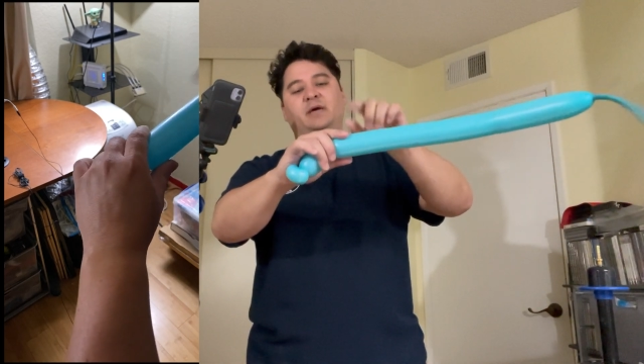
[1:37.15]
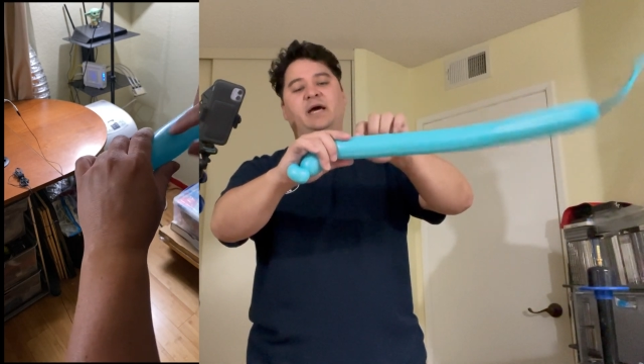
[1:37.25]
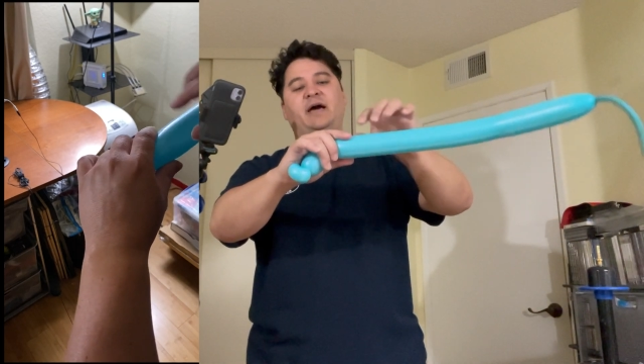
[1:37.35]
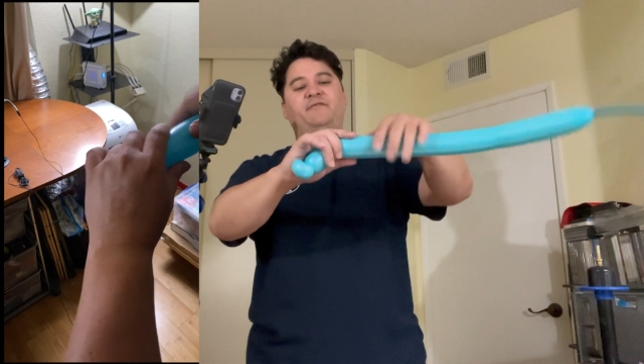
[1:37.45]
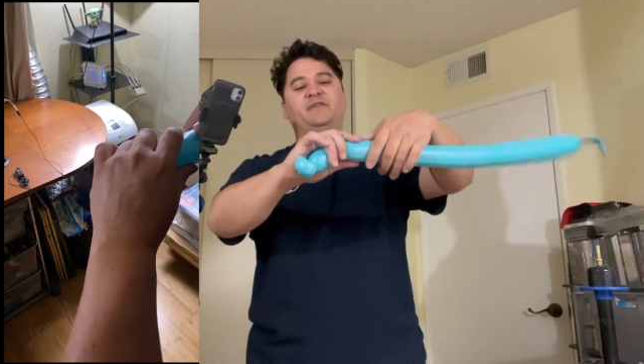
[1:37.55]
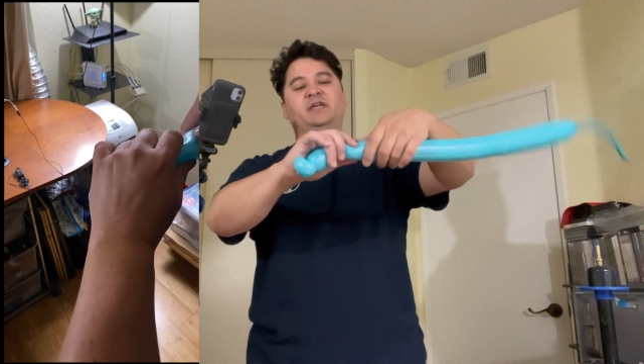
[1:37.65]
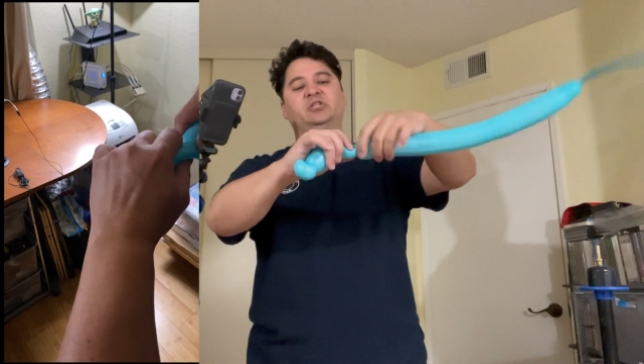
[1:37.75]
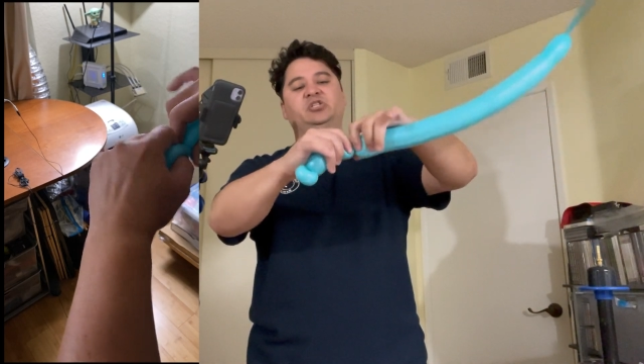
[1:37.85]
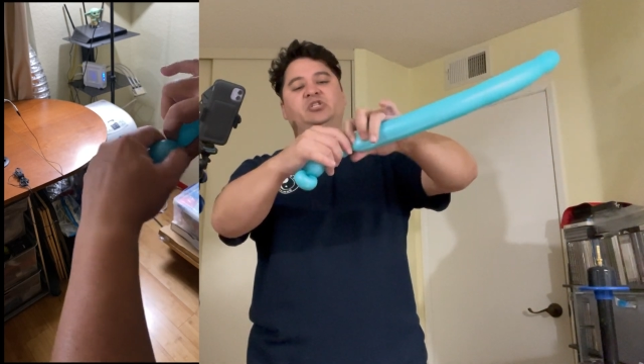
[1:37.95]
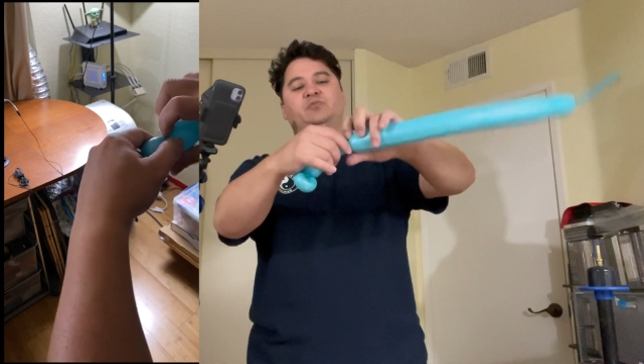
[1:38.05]
a 1/2
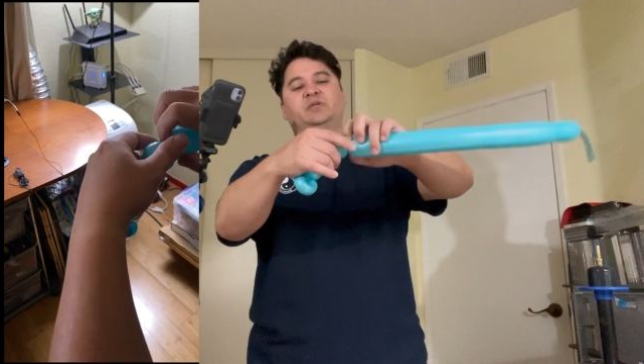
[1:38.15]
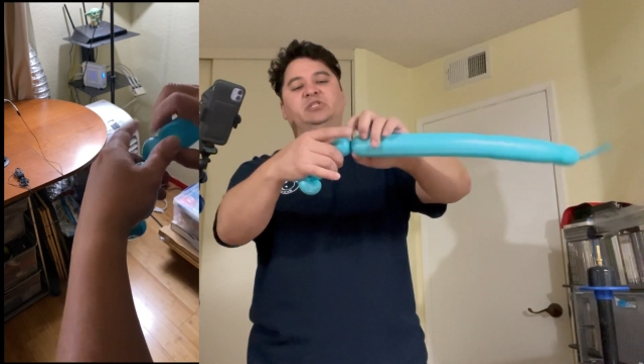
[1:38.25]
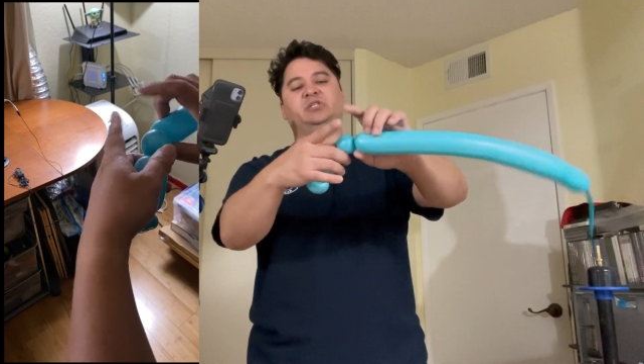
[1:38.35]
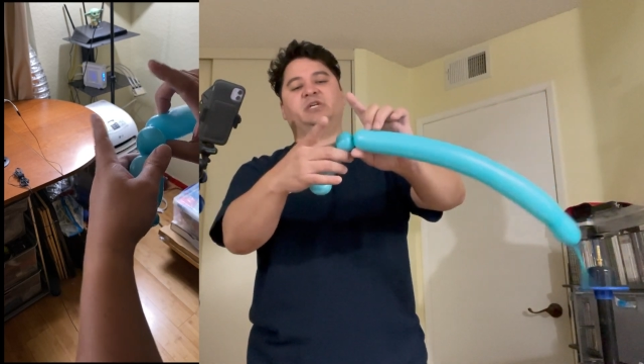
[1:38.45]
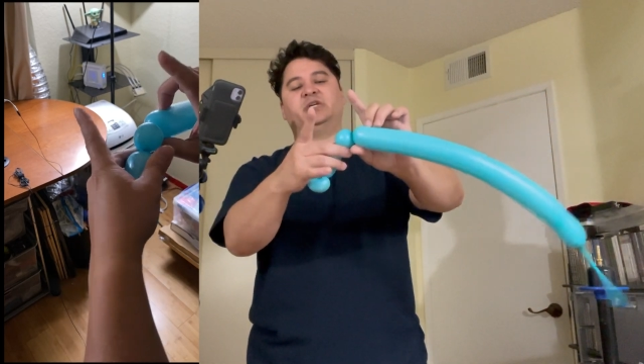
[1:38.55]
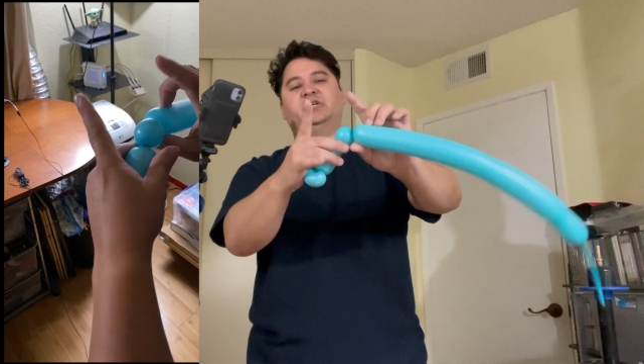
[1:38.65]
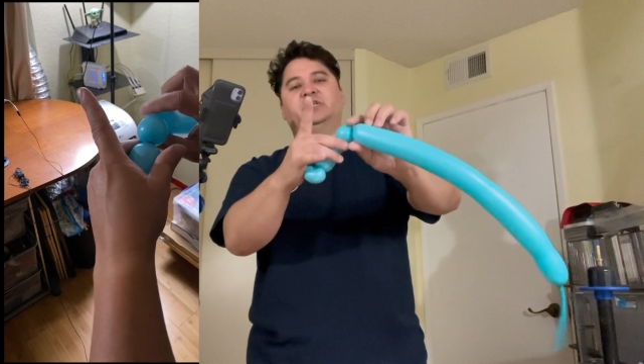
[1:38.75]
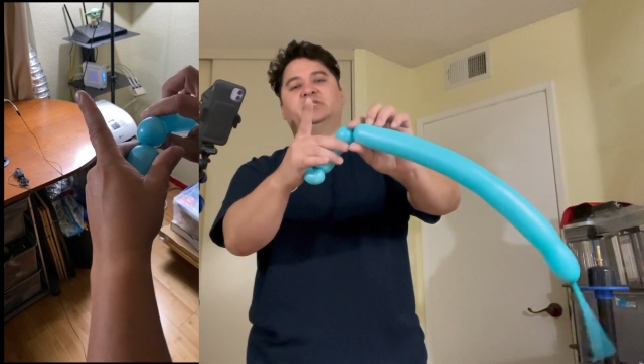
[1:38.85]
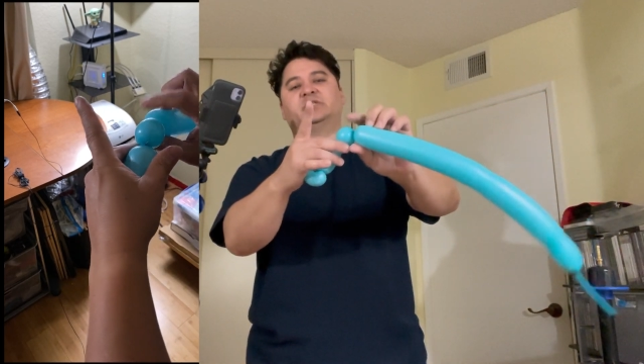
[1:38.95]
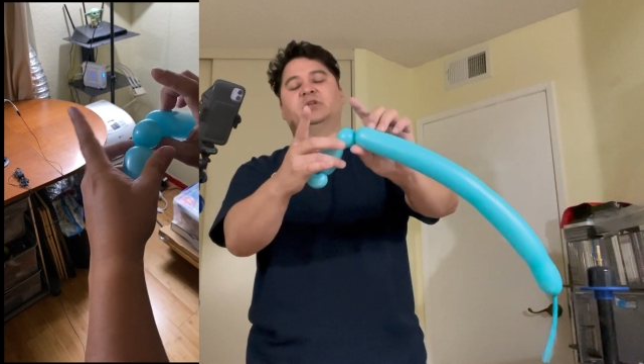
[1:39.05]
inch, which
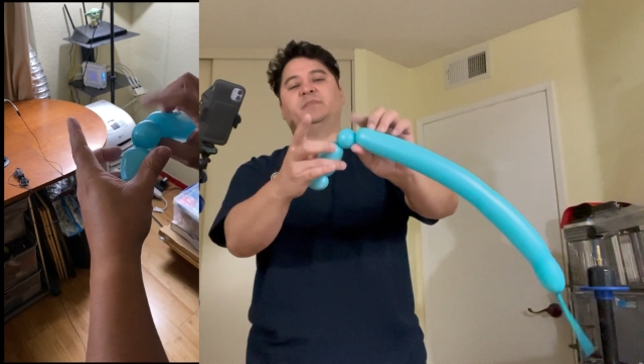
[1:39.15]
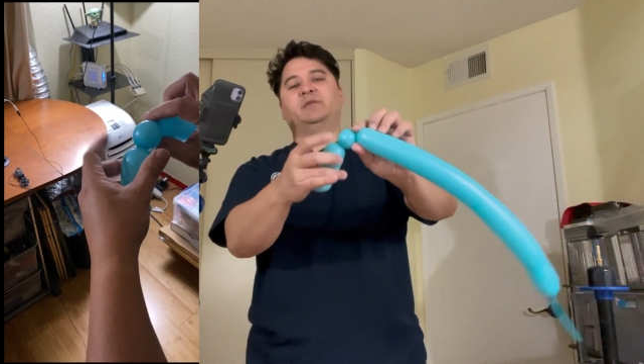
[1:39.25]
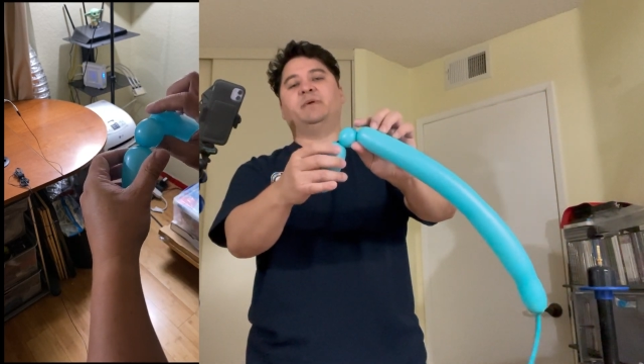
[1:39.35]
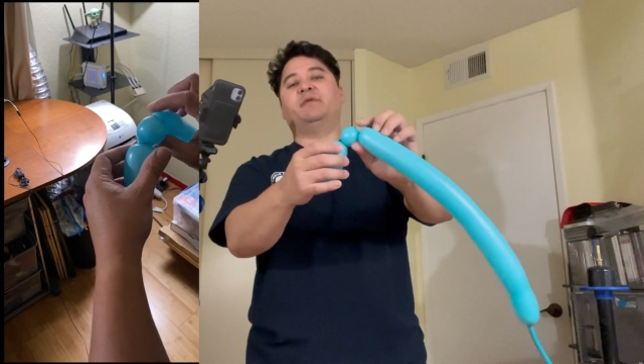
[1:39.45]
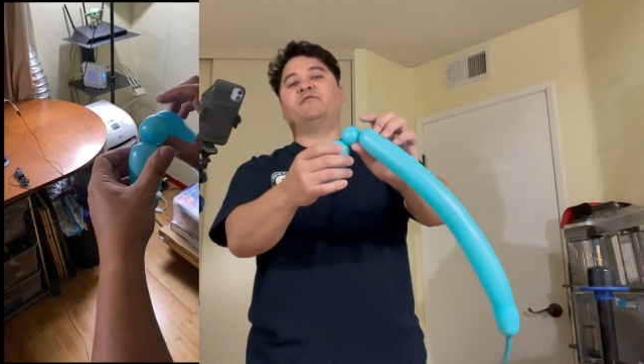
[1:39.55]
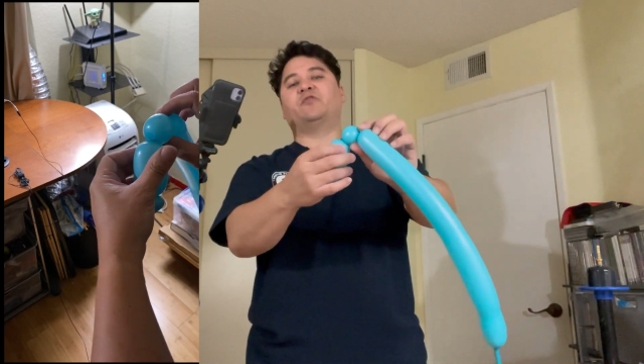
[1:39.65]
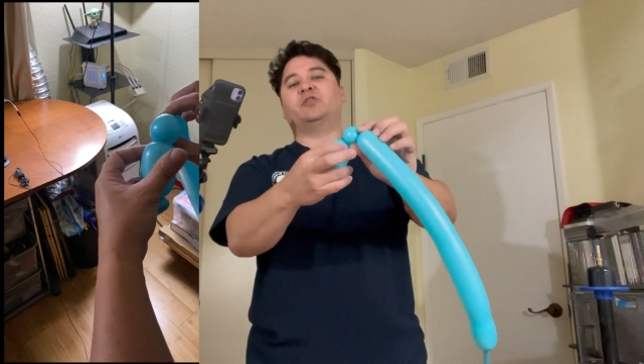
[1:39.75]
is going to be the bubble for